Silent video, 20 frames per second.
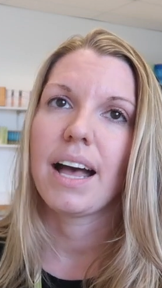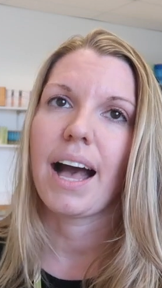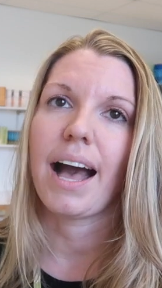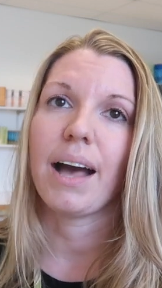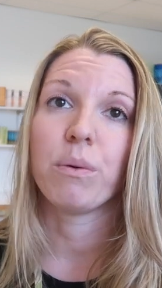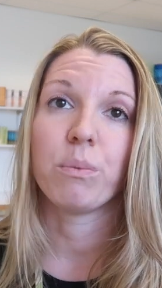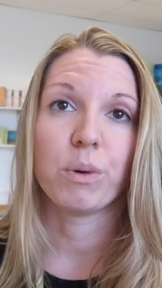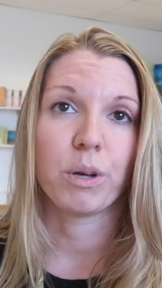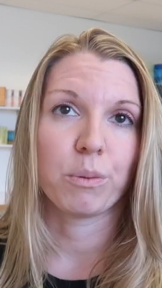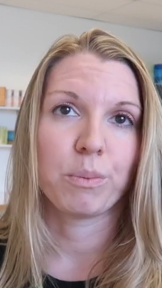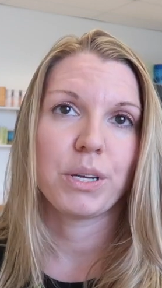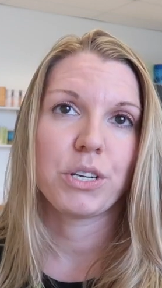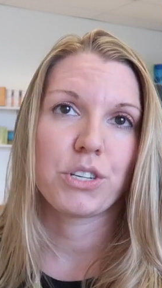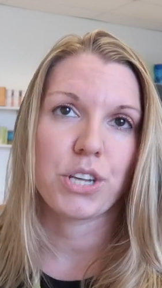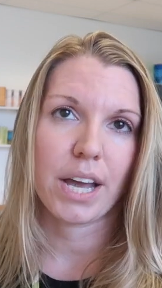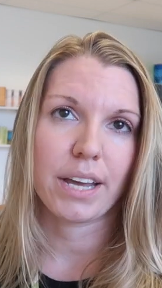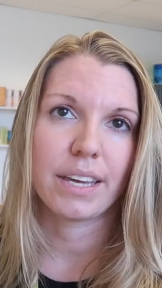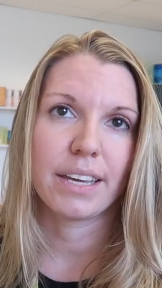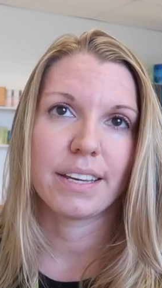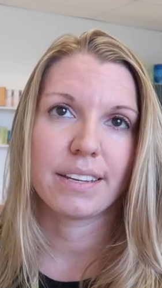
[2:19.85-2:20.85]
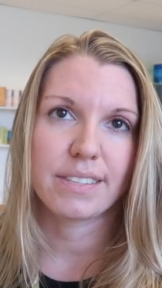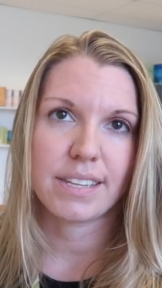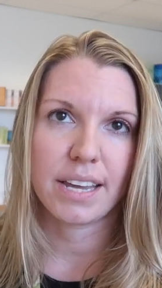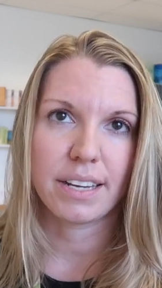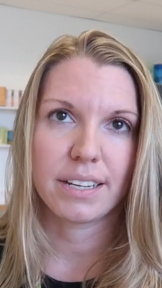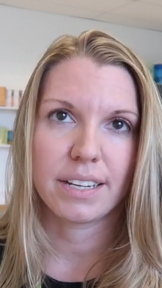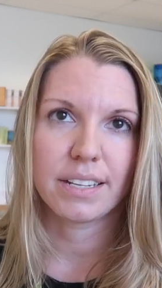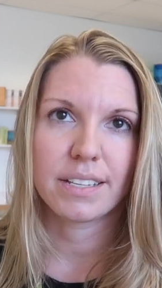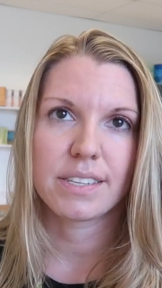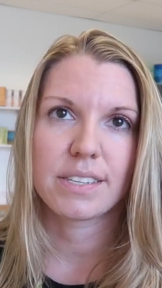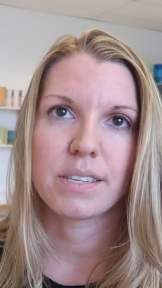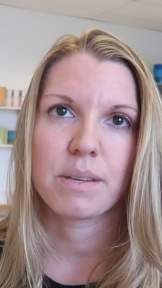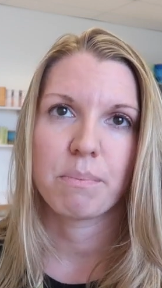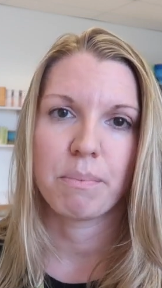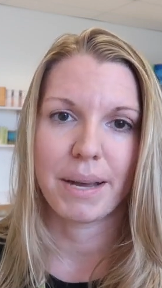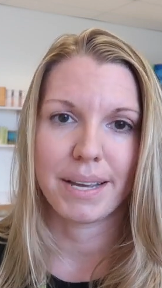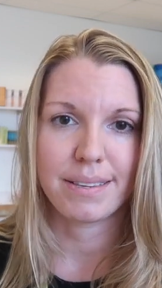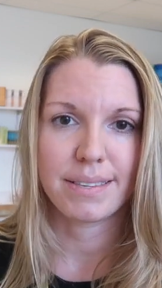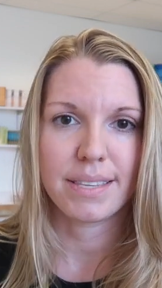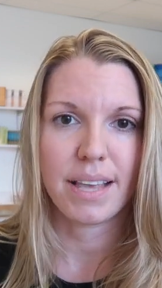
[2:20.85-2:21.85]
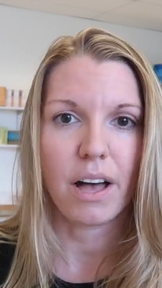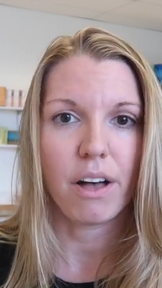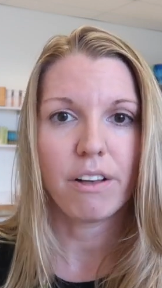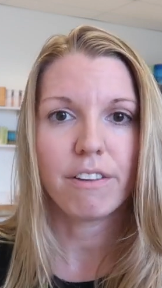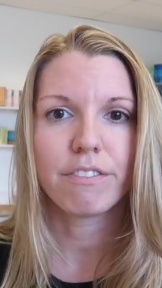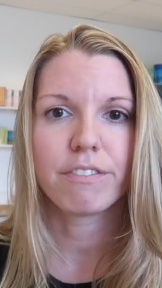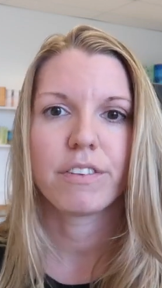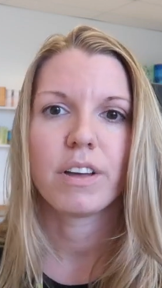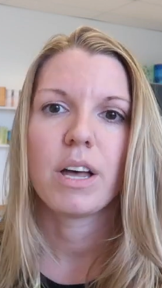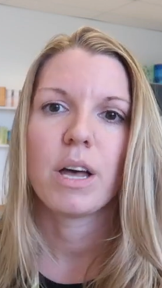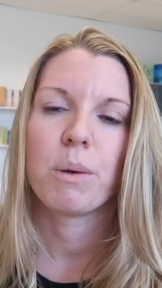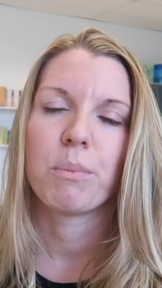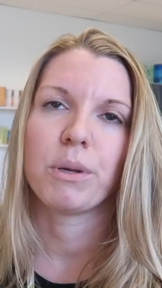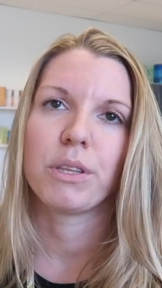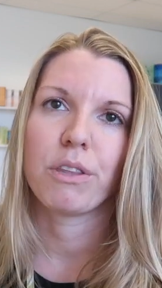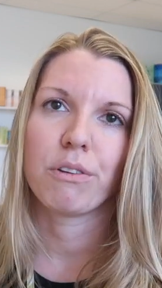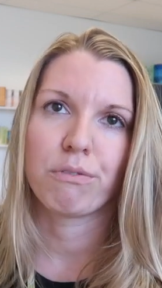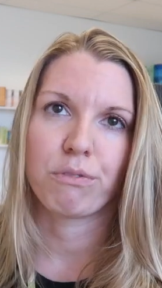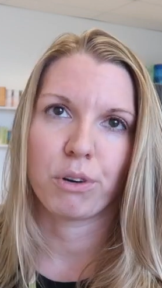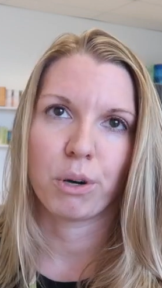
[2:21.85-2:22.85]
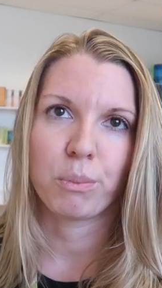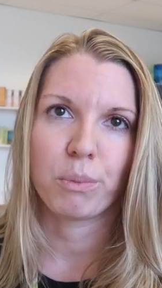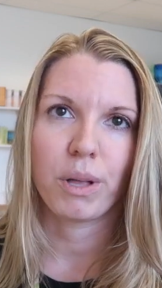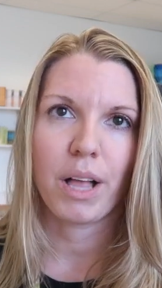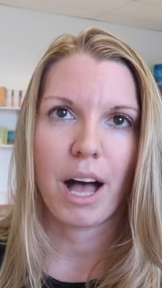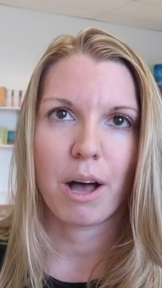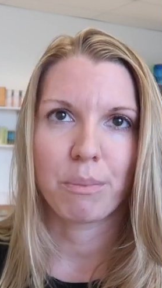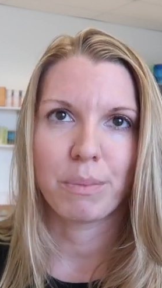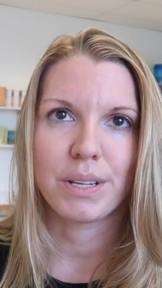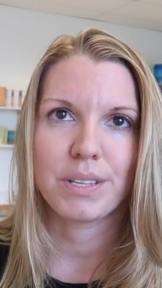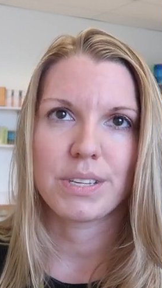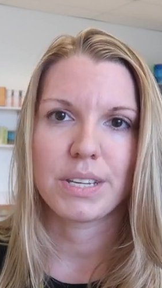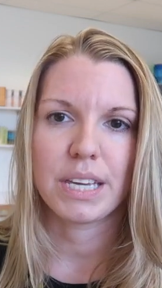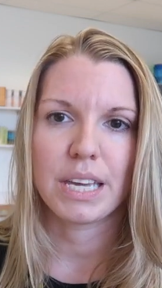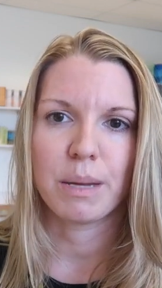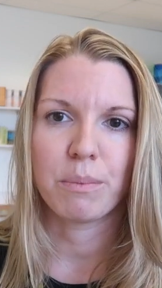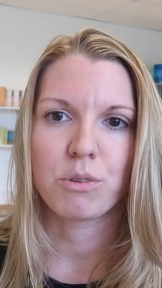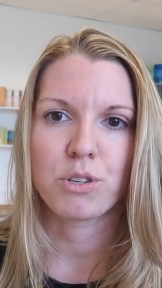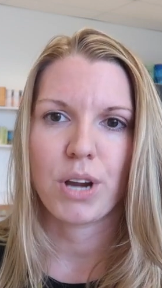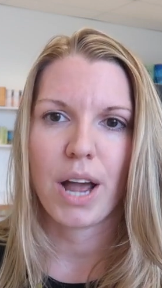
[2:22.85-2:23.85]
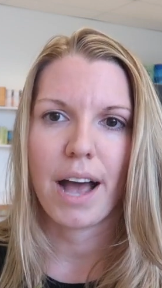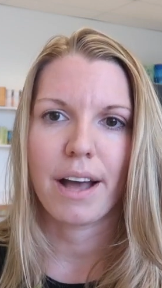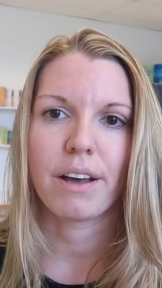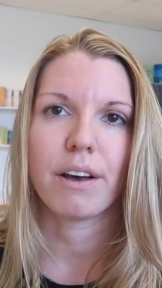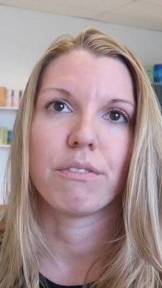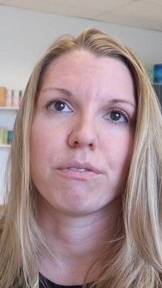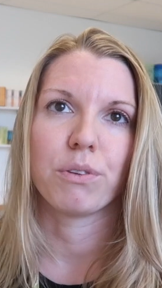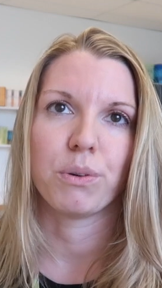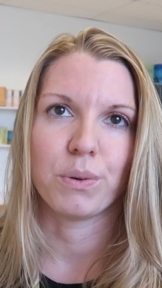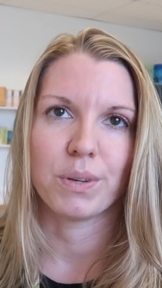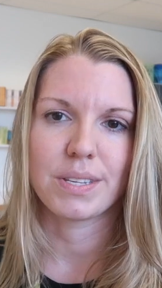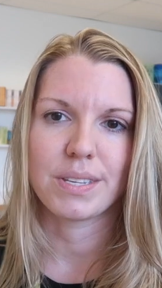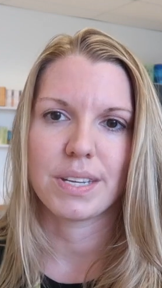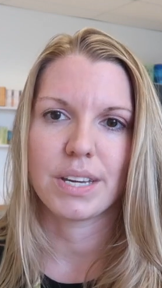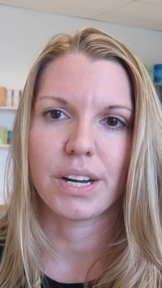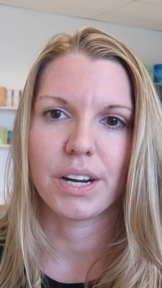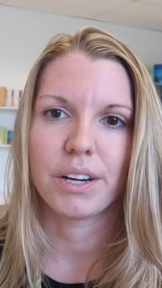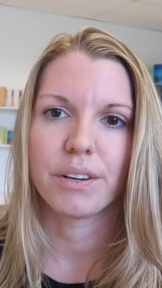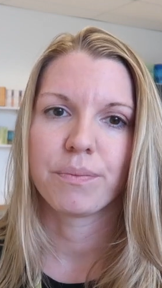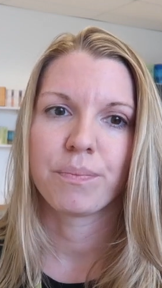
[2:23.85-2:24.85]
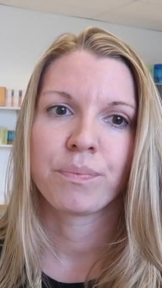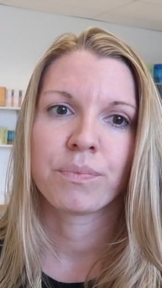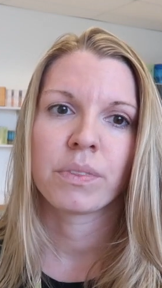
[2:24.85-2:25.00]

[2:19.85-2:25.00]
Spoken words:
I will be checking attendance myself, but the form will help me to keep track of who is here.